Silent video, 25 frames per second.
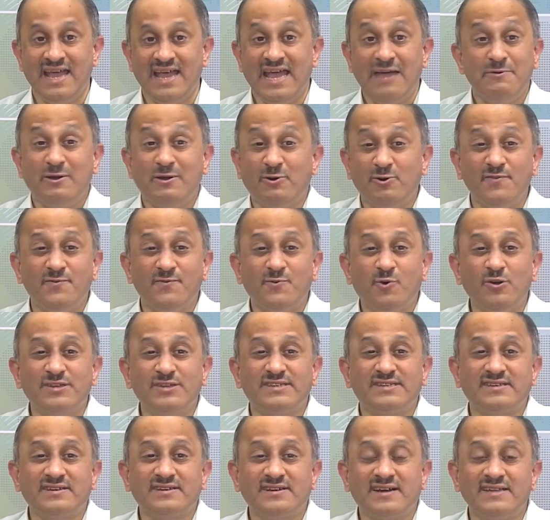We could of
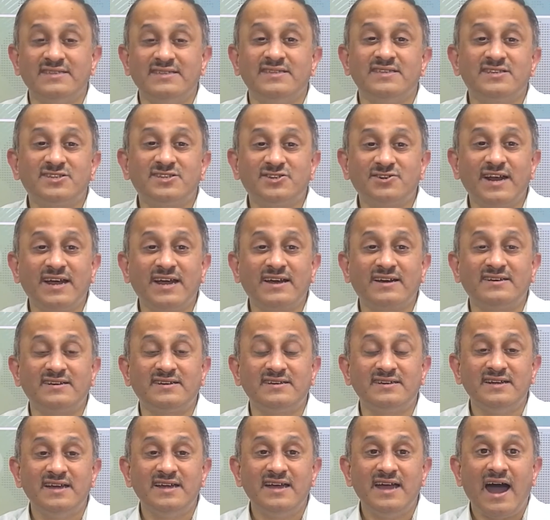course construct
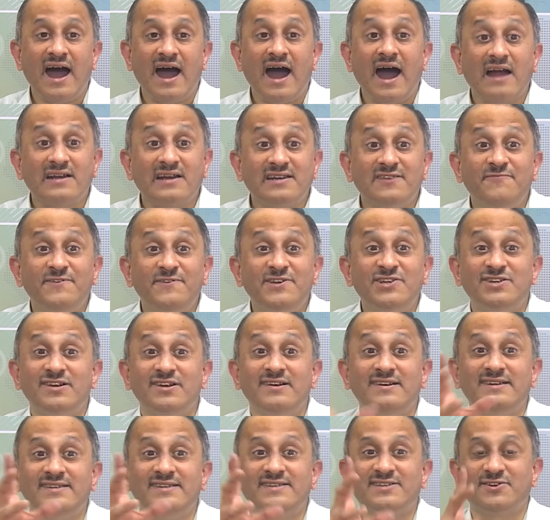
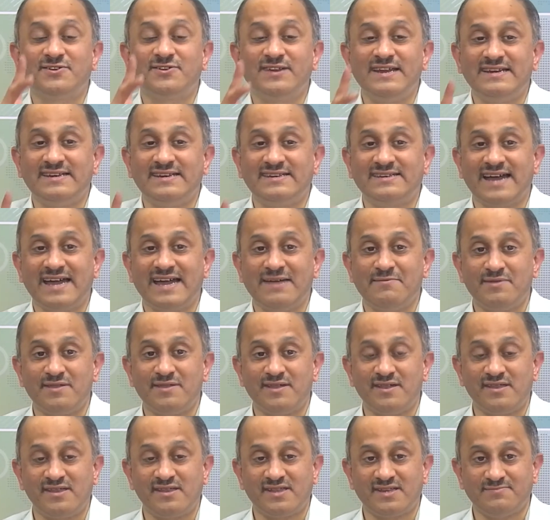artificial discrete time
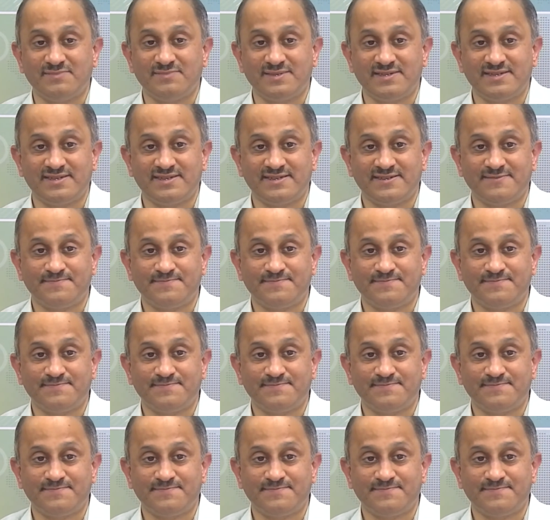systems.